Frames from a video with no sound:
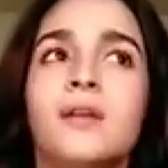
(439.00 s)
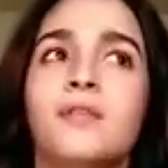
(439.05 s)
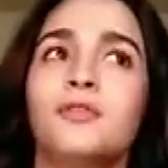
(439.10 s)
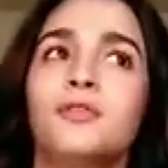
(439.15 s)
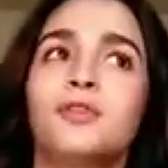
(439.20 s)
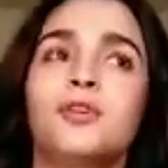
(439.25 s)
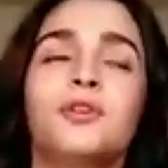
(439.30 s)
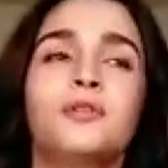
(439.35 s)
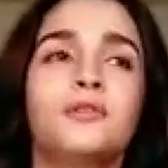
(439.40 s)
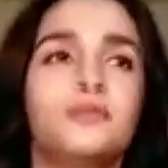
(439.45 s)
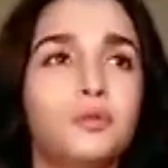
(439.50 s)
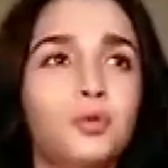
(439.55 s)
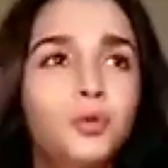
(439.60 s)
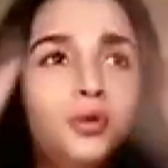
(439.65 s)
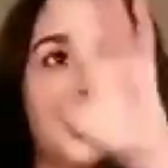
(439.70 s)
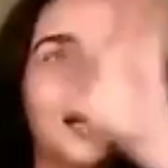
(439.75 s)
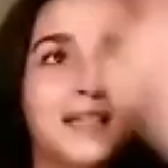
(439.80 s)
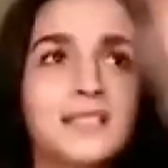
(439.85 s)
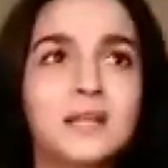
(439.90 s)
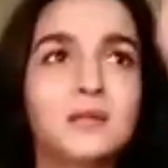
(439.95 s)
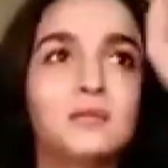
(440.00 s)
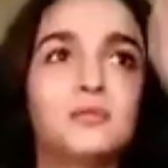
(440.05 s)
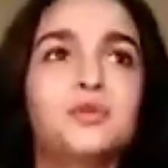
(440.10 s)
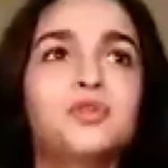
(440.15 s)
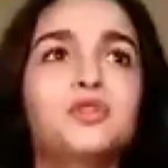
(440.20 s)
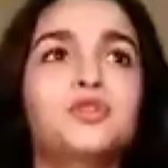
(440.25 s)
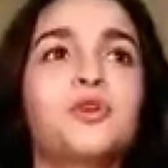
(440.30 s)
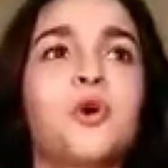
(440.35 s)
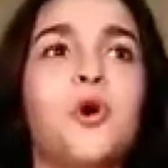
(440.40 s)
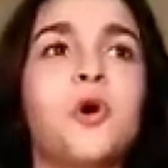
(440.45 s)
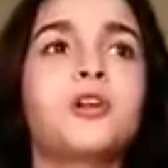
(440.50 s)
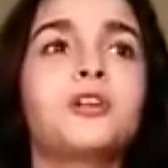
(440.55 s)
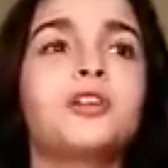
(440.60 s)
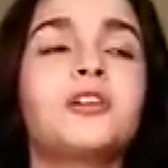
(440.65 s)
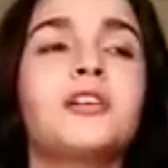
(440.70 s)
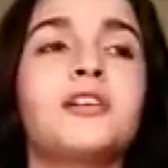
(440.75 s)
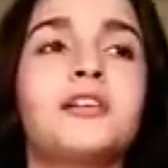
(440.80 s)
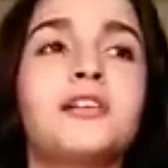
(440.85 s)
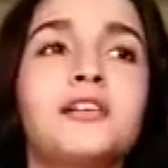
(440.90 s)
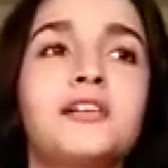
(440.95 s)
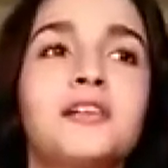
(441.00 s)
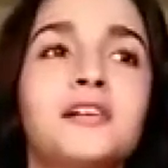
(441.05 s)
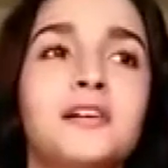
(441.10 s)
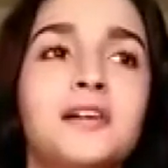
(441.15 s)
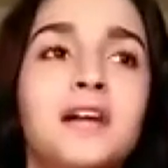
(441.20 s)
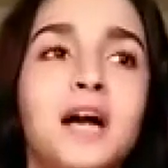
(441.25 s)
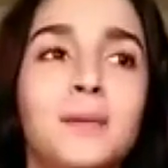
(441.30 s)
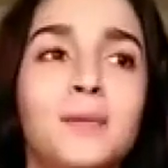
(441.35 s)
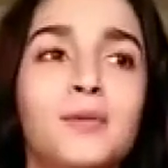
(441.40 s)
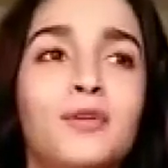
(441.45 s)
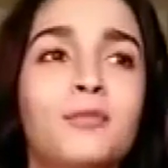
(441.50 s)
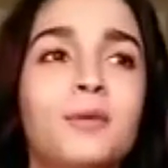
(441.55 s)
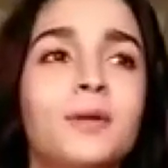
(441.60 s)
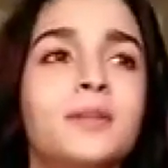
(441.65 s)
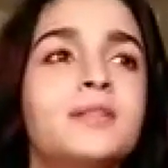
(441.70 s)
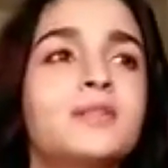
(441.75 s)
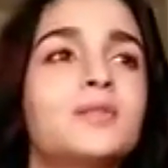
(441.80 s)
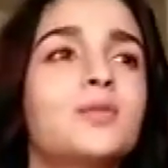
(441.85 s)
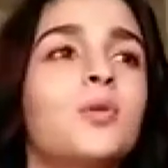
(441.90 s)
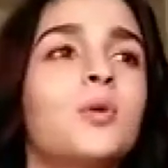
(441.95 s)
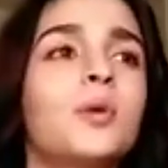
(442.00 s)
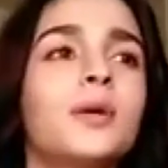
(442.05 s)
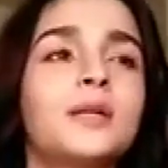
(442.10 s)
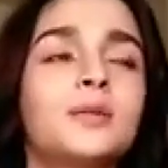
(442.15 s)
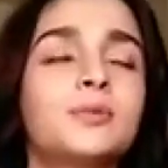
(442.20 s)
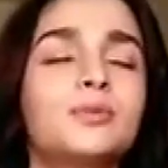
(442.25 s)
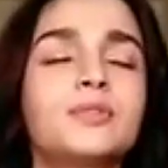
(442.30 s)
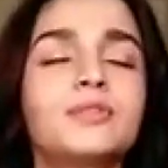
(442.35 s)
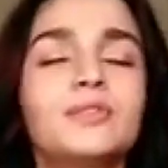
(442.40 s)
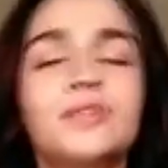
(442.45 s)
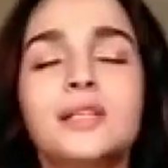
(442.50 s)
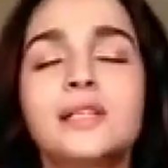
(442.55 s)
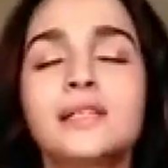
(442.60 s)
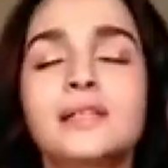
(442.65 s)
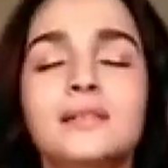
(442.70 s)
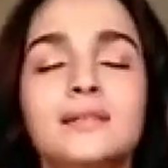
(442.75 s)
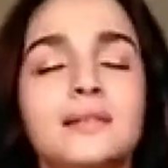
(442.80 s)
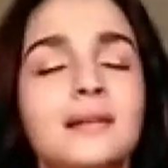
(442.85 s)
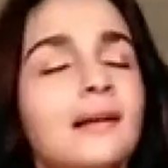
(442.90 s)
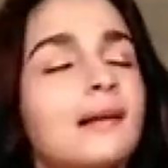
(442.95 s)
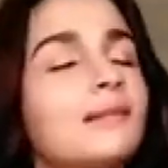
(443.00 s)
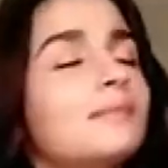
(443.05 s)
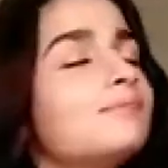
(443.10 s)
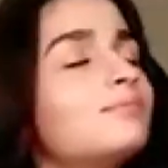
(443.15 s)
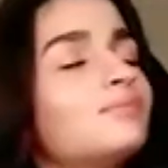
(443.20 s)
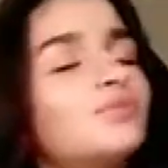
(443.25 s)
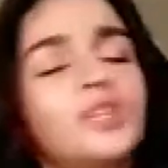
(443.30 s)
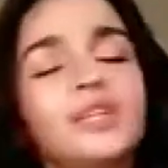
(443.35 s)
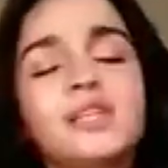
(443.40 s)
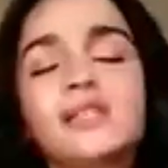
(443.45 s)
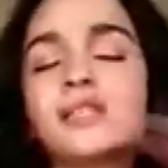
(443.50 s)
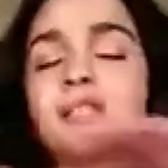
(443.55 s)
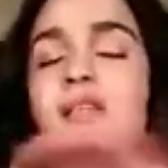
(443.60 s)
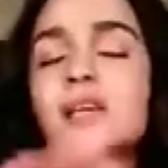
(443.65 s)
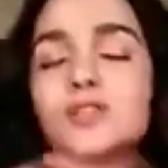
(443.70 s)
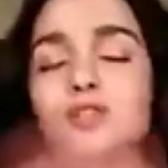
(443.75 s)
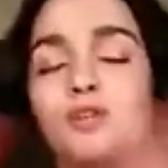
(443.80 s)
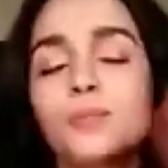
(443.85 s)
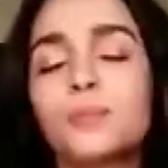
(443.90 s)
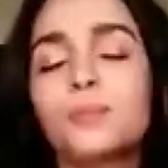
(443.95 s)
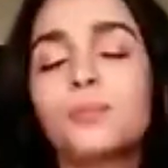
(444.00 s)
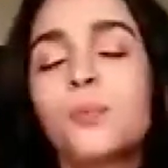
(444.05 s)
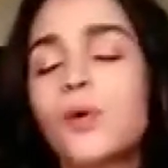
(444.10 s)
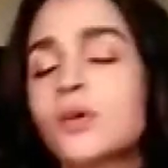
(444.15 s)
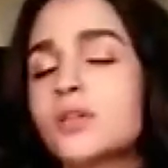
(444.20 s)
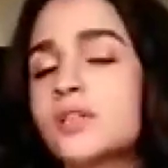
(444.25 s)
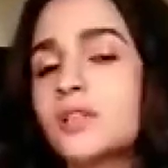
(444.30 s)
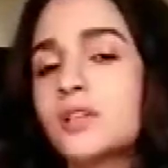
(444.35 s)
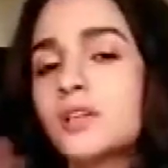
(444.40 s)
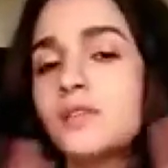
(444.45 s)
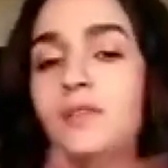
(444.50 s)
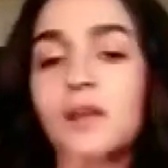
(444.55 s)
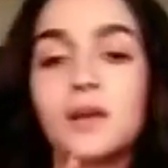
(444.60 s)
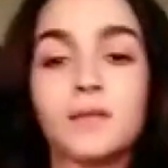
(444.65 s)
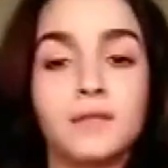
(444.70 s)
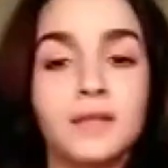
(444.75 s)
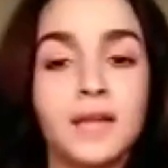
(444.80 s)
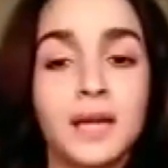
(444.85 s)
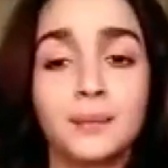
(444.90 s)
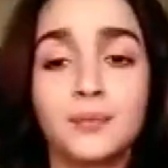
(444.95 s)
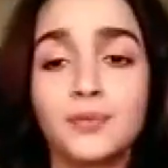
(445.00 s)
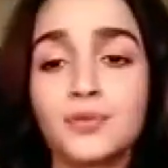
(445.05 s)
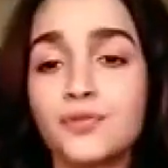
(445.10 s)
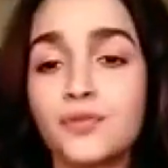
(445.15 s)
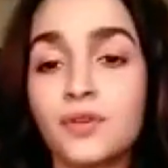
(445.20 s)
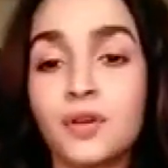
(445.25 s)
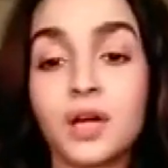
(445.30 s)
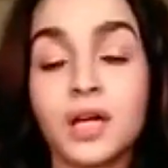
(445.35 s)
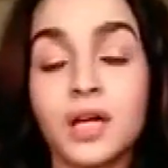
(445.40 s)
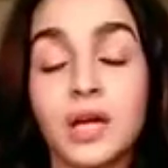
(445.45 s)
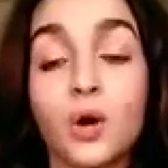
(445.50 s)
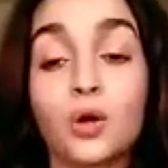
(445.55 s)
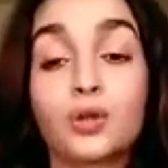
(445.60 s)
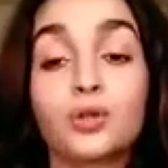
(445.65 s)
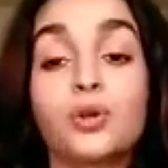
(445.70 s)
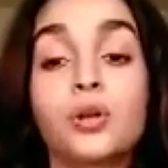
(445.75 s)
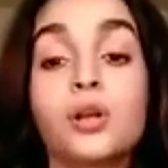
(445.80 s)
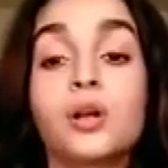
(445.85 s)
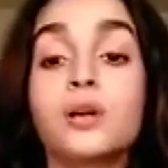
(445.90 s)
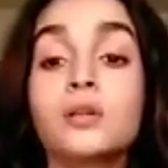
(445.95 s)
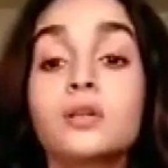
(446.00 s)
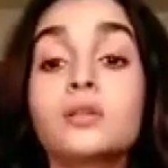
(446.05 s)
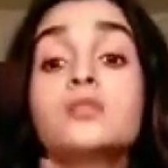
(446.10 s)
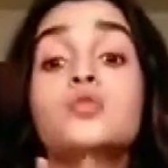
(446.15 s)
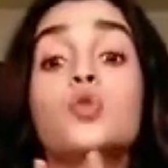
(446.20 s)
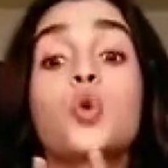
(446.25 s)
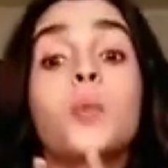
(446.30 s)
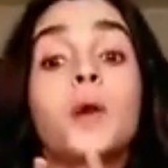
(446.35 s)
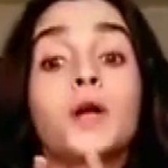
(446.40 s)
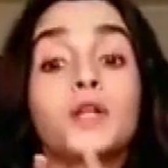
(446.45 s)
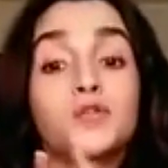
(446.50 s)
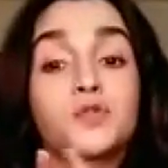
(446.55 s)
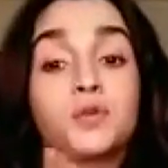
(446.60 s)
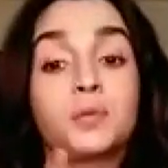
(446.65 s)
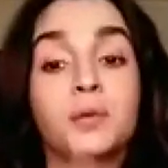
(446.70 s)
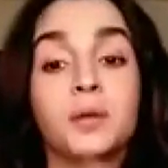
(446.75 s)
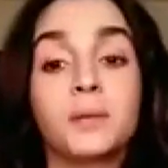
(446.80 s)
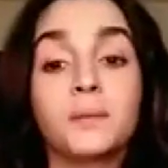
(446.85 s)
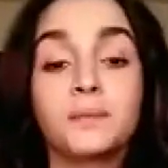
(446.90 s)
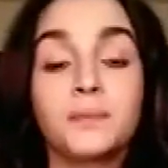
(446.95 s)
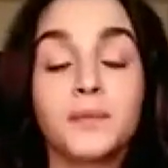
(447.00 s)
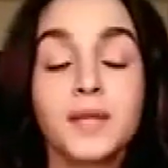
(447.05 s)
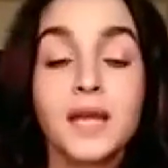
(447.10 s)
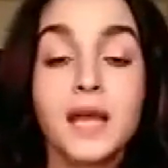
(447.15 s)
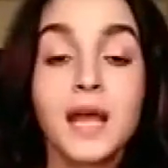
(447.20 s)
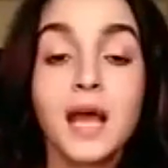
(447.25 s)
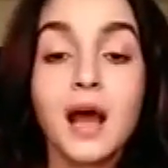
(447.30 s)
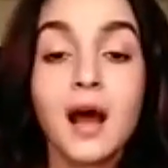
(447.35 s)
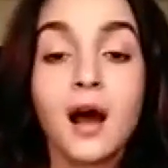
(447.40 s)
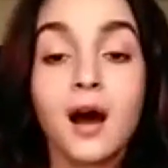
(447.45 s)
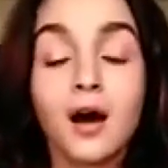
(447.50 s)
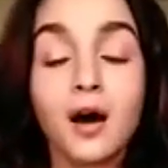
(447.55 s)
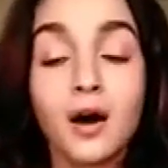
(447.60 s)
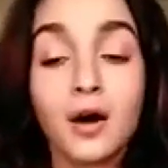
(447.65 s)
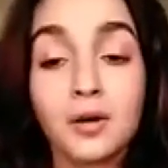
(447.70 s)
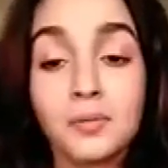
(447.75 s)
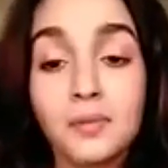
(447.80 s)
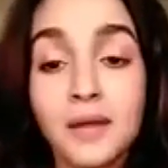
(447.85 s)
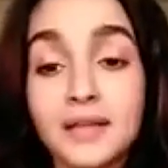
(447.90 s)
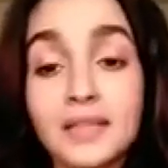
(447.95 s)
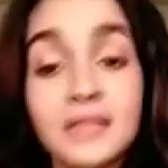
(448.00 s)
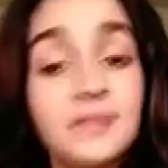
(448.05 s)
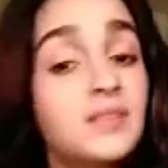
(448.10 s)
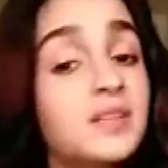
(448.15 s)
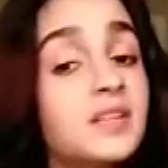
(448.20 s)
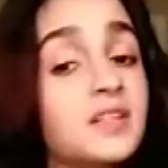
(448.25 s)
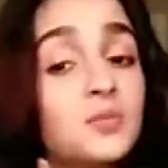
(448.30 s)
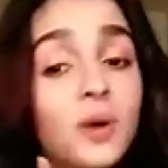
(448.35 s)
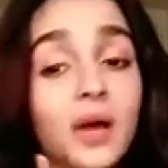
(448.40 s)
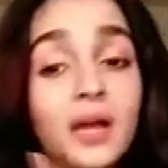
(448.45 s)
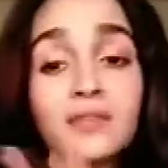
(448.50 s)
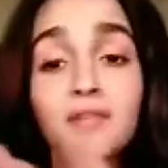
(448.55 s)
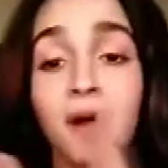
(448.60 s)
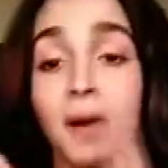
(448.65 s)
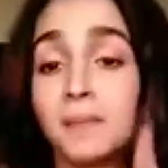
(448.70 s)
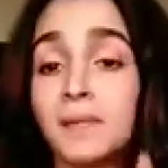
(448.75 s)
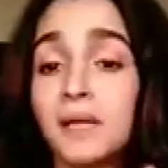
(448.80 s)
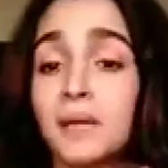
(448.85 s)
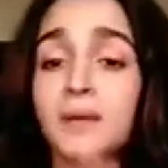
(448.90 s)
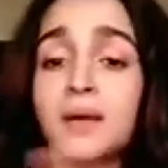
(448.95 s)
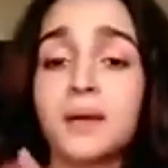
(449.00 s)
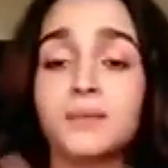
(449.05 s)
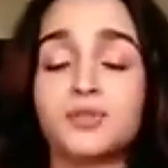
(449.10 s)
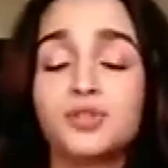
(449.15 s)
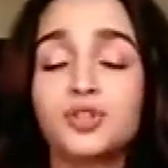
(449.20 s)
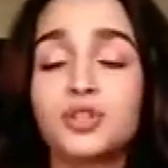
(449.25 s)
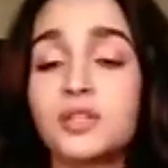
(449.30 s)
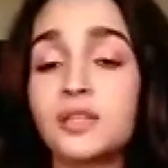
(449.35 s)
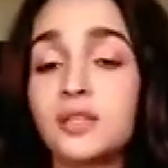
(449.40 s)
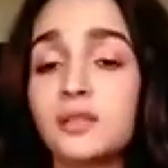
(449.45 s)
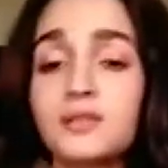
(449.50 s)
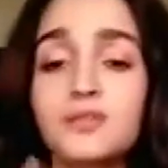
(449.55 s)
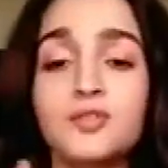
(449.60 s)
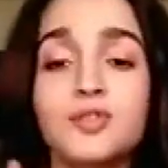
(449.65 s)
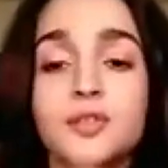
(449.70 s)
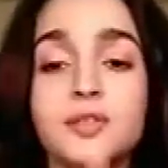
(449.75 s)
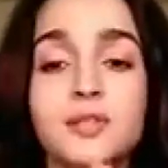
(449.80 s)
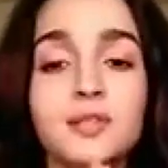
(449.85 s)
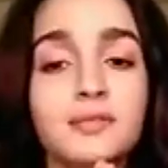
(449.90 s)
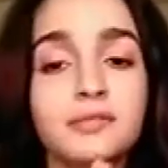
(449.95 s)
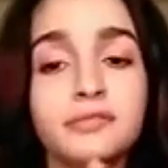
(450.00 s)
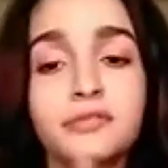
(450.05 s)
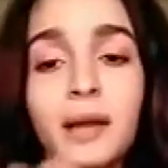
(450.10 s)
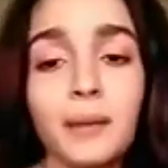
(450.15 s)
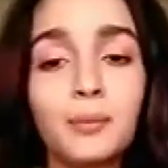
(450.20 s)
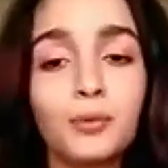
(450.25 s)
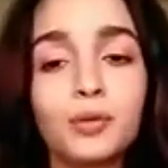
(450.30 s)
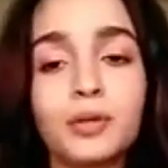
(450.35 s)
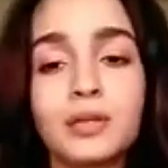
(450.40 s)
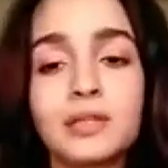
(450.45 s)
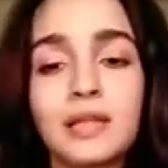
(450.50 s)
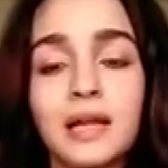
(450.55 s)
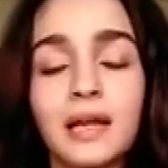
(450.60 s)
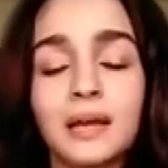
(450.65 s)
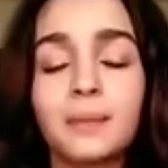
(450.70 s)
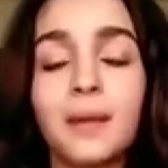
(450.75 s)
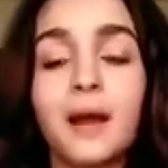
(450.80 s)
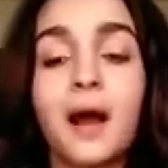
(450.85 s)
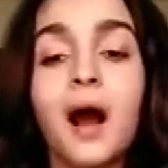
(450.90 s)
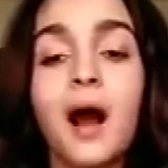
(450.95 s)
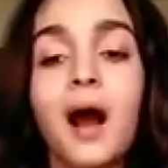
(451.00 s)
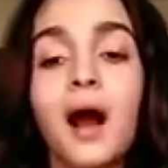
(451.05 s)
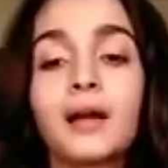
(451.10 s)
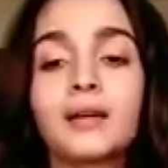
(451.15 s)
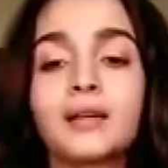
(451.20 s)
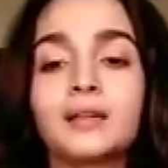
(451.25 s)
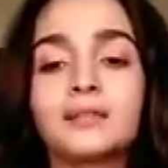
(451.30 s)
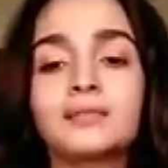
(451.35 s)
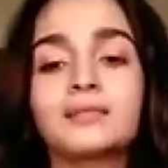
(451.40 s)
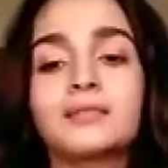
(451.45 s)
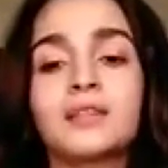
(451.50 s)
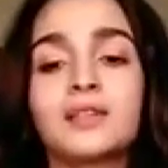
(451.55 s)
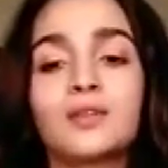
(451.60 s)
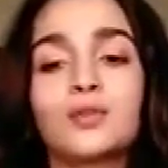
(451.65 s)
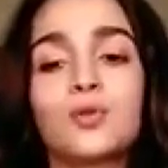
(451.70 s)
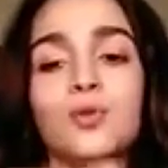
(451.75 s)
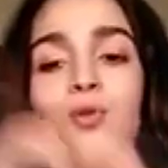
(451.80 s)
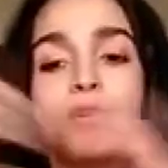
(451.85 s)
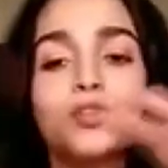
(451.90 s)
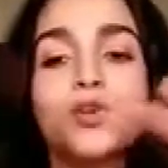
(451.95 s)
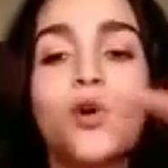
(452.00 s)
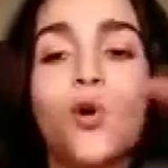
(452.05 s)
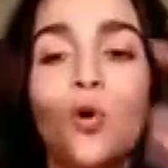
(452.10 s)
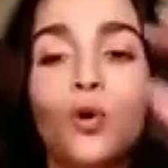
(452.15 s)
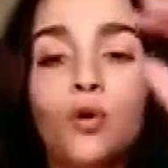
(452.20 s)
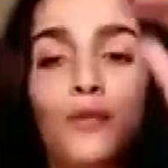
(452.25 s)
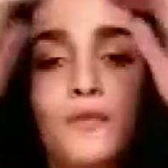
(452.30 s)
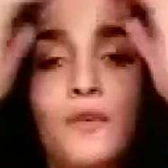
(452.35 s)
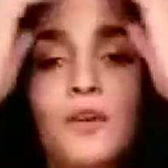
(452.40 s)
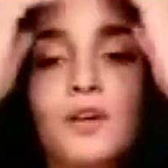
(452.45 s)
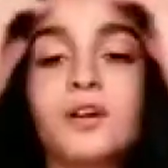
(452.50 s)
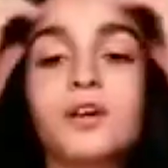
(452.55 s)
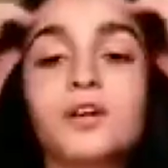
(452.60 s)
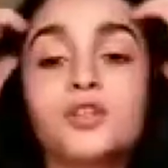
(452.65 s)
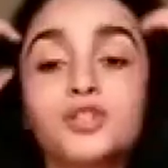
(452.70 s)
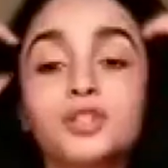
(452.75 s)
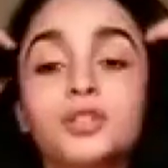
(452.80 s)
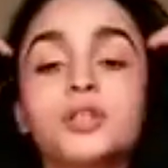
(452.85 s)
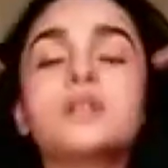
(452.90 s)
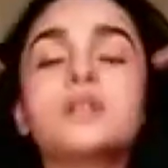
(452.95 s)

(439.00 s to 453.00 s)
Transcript: for the few days that we shot a couple of months ago, it was just such a positive, lovely atmosphere, and I got to learn so much from him. And even his wife Amla ma'am, she is just fabulous. Like, my heart, you know, is all for her. She